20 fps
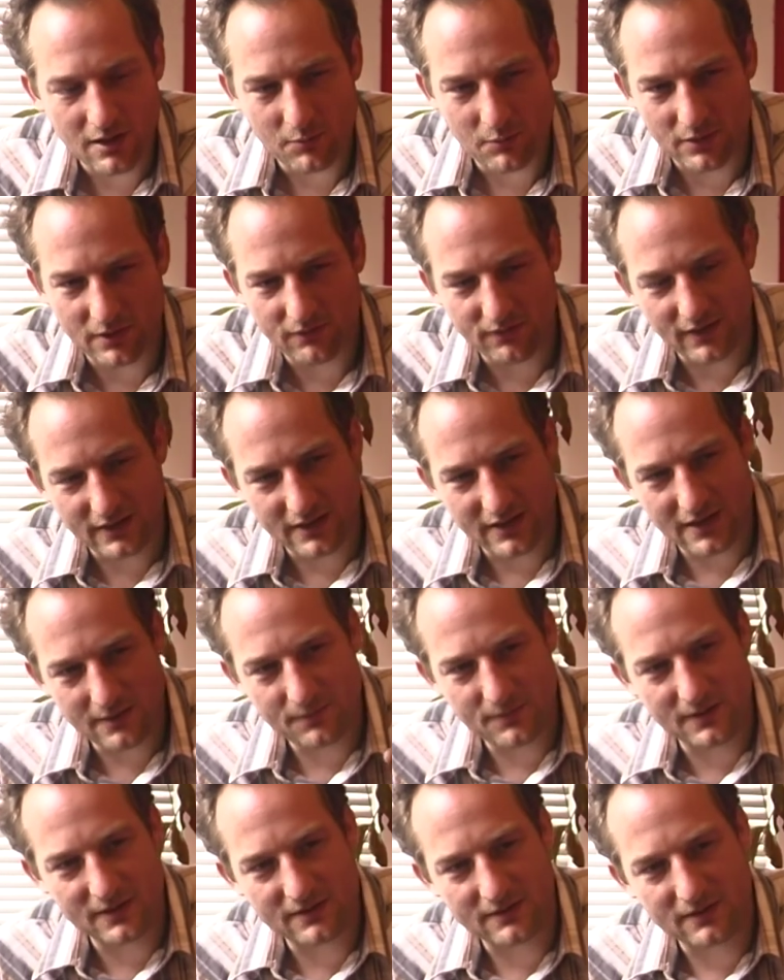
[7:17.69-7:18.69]
But if I
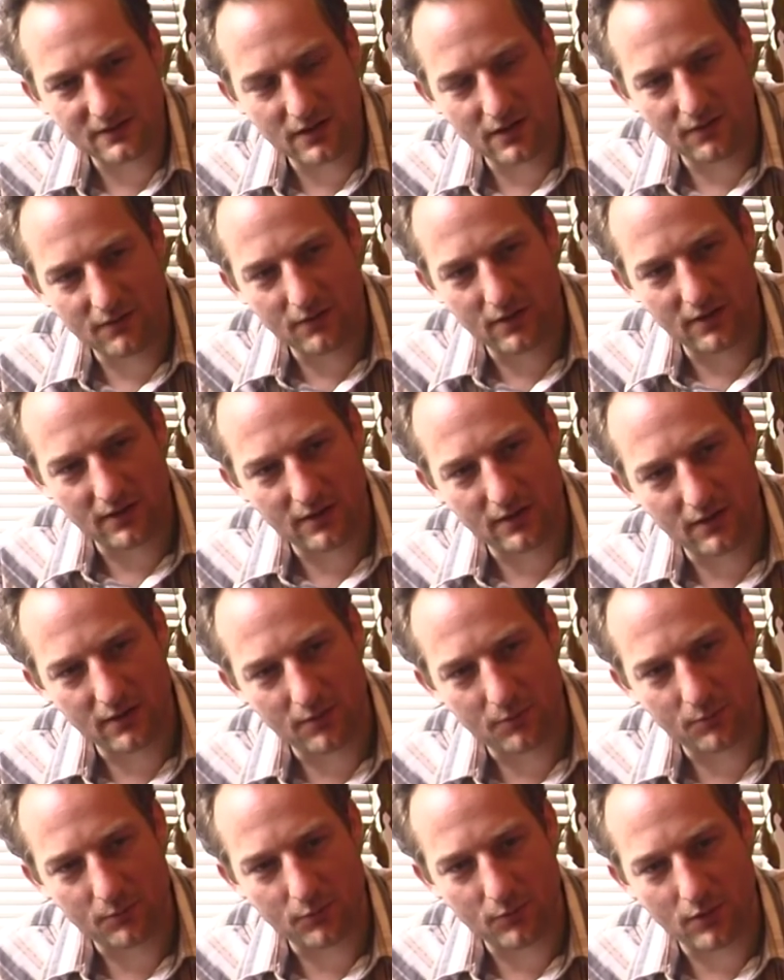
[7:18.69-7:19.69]
keep this
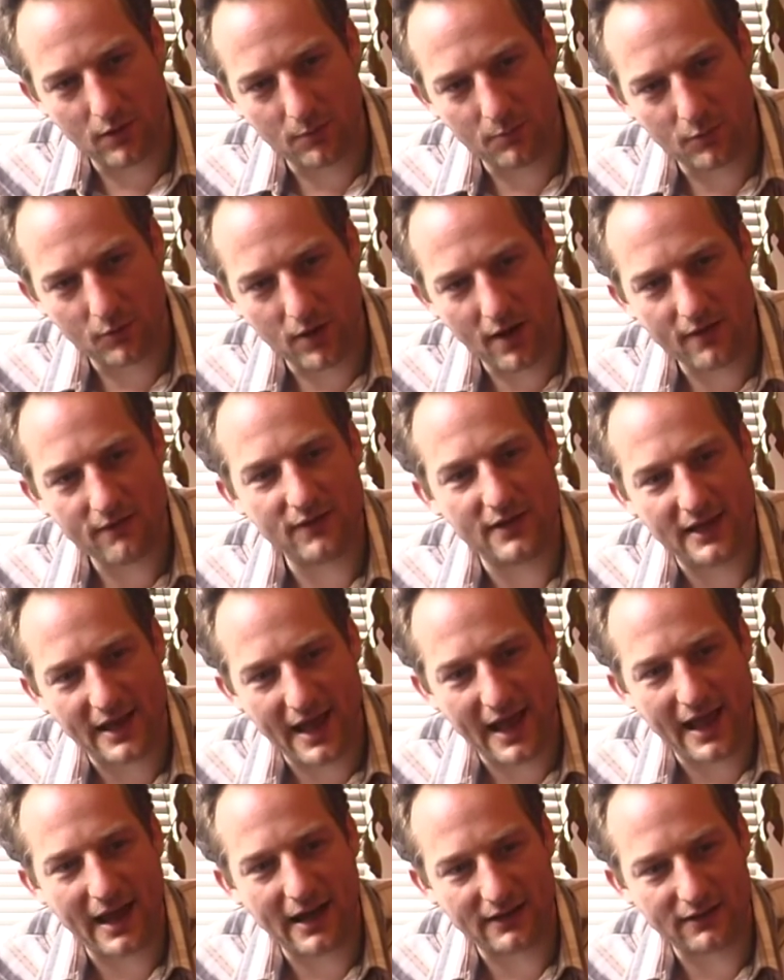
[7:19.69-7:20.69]
a private
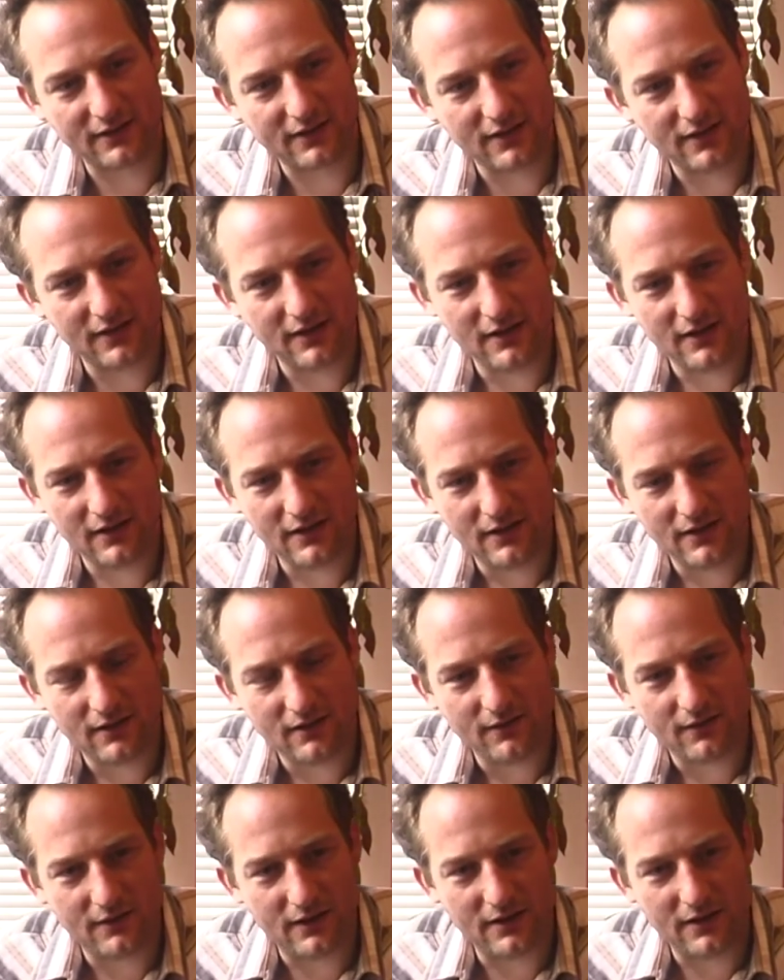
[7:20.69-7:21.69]
act,
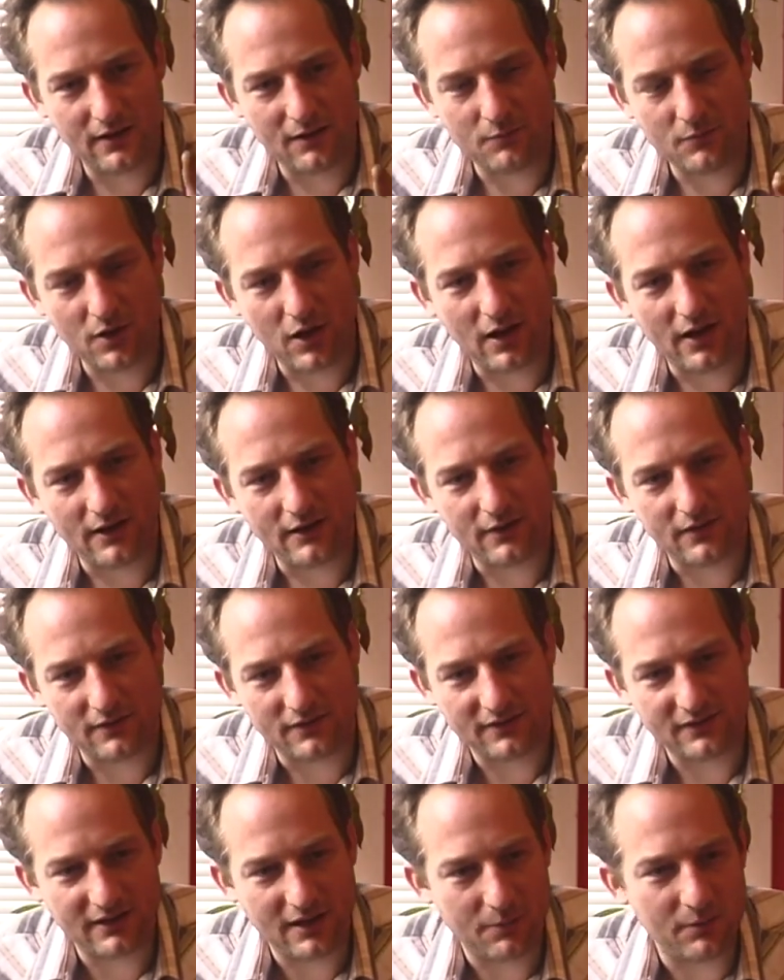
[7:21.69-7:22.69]
then I'm not
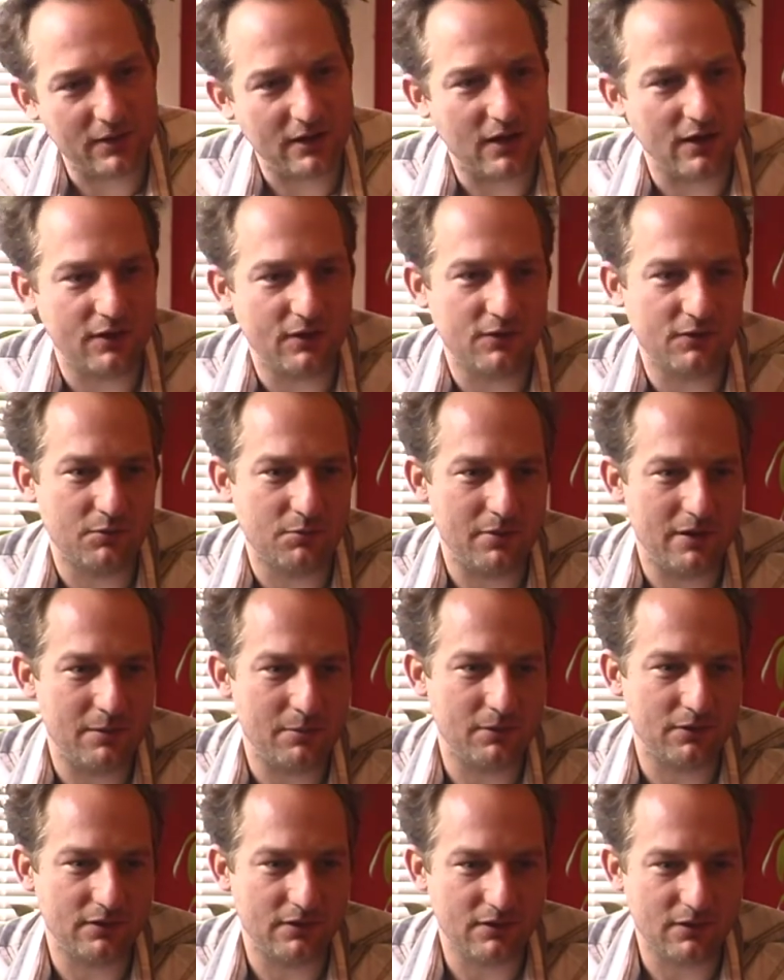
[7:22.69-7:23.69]
stepping on other
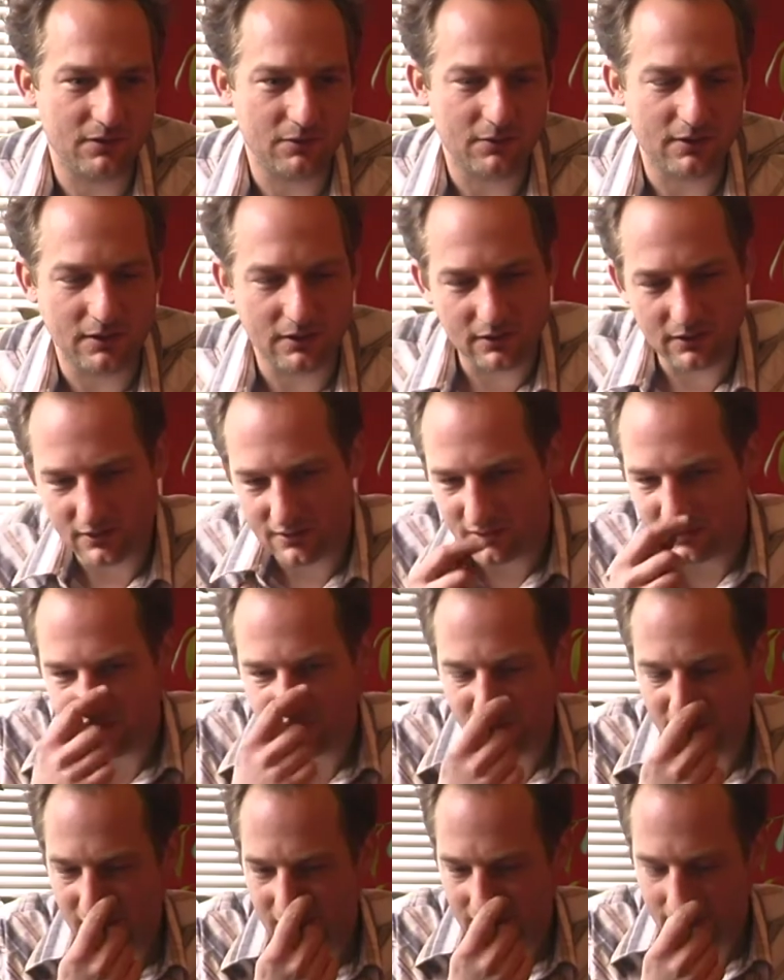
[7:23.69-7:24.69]
people to do it, you know.
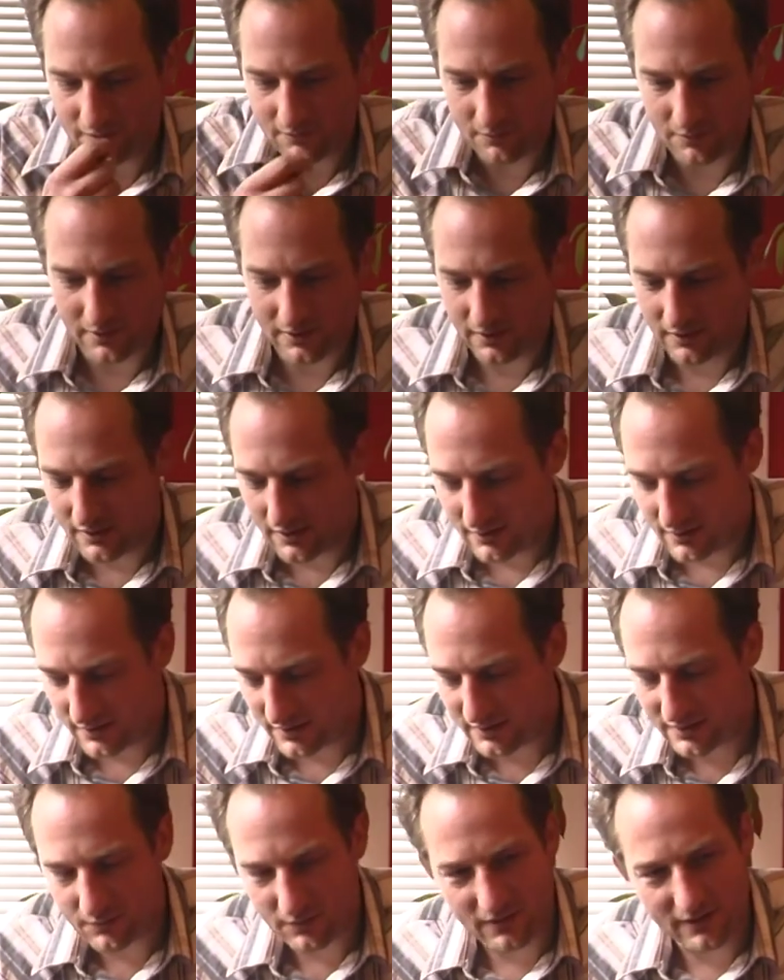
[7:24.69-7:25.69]
But
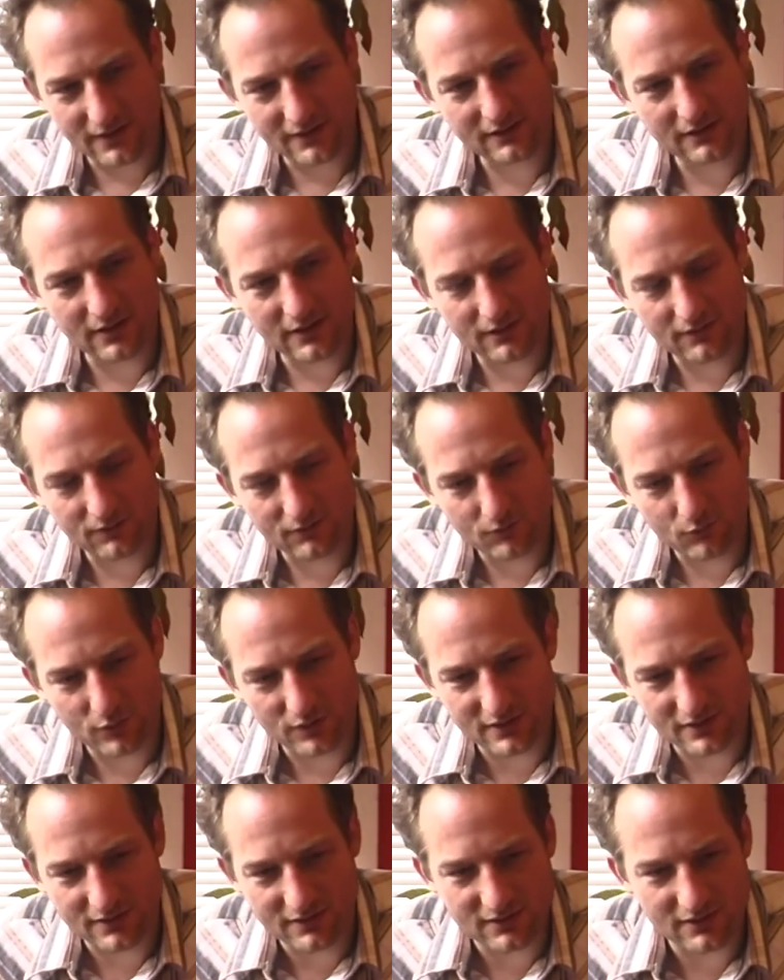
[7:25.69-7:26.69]
anyway, that's kind of
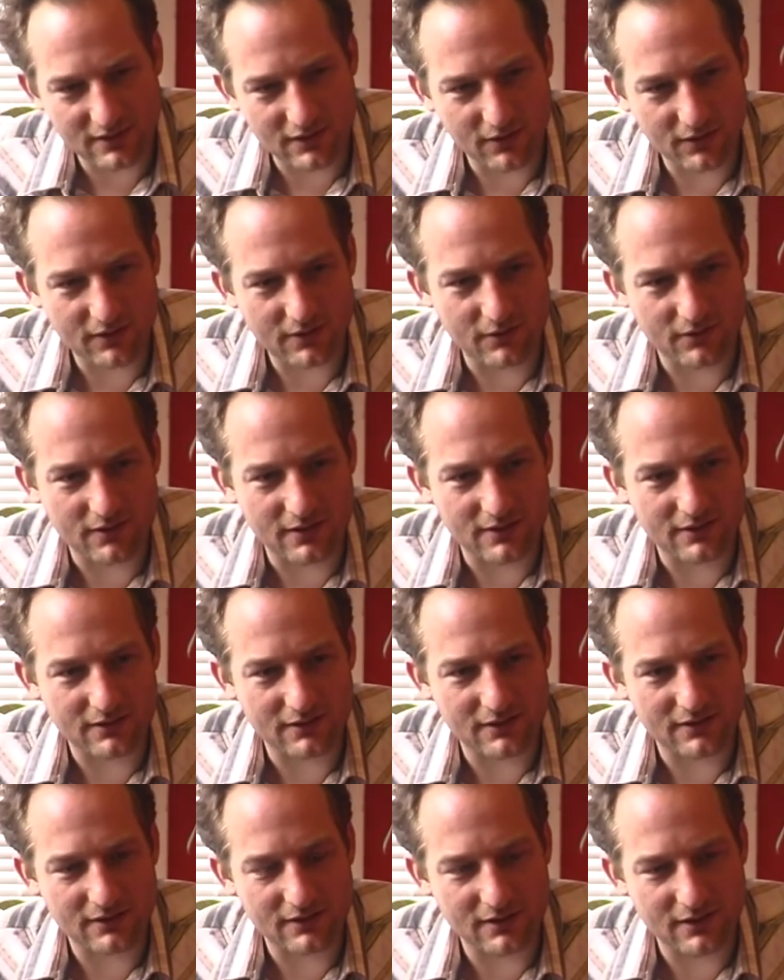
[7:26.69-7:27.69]
what the scenario
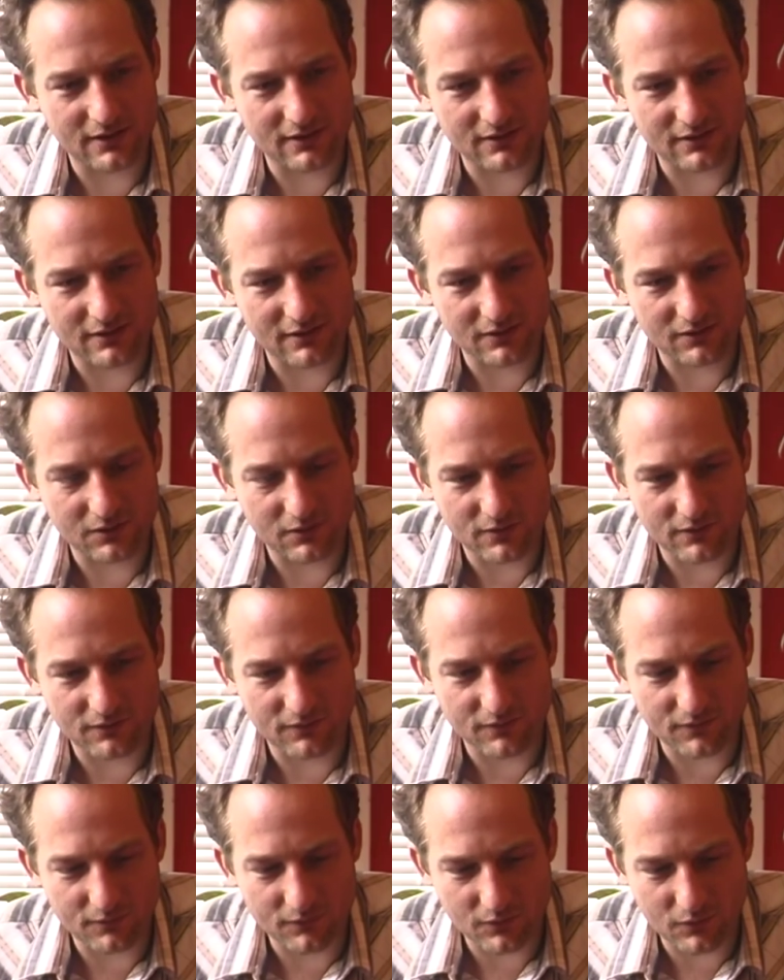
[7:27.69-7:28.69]
is. It's sort
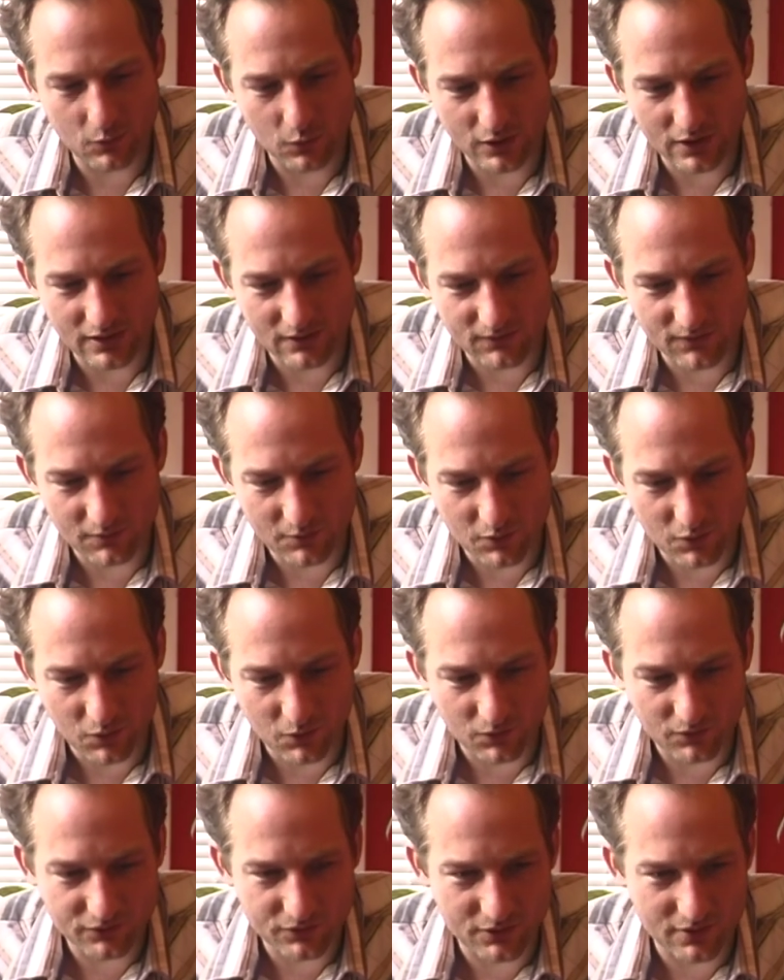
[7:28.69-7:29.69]
of working from an
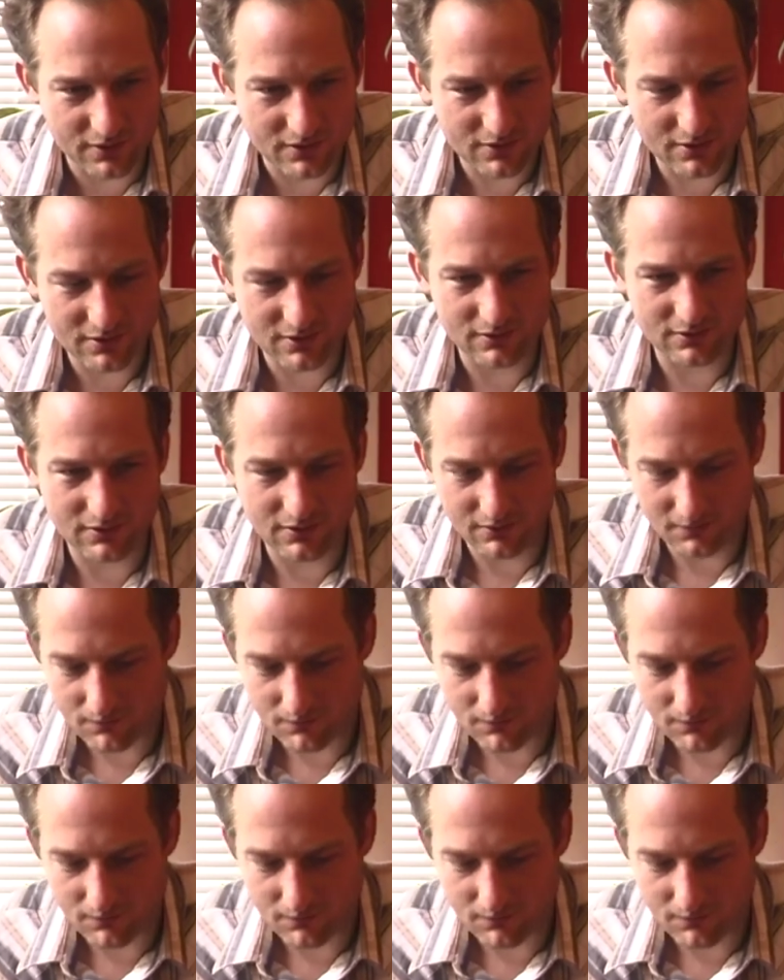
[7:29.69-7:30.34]
old tradition.